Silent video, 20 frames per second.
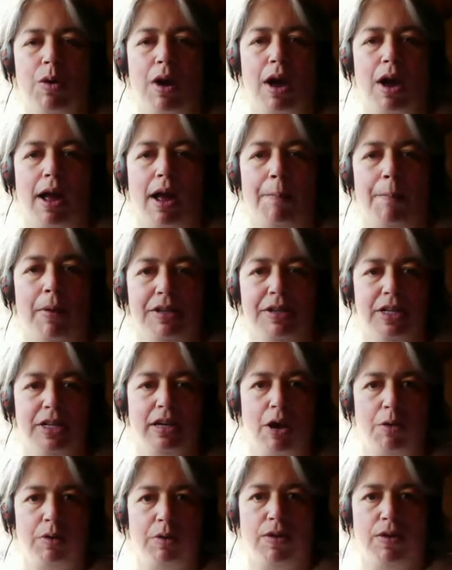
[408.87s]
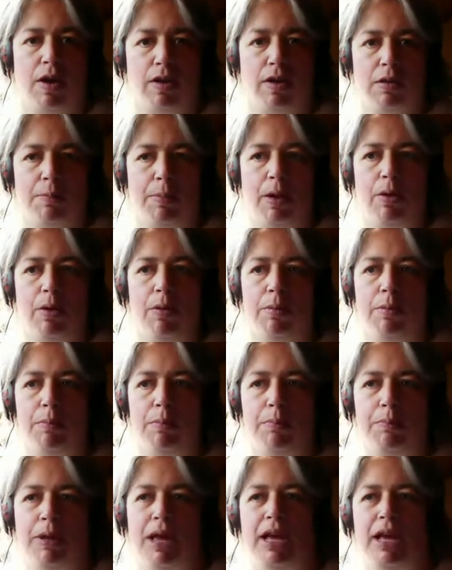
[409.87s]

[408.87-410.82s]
until now we've talked about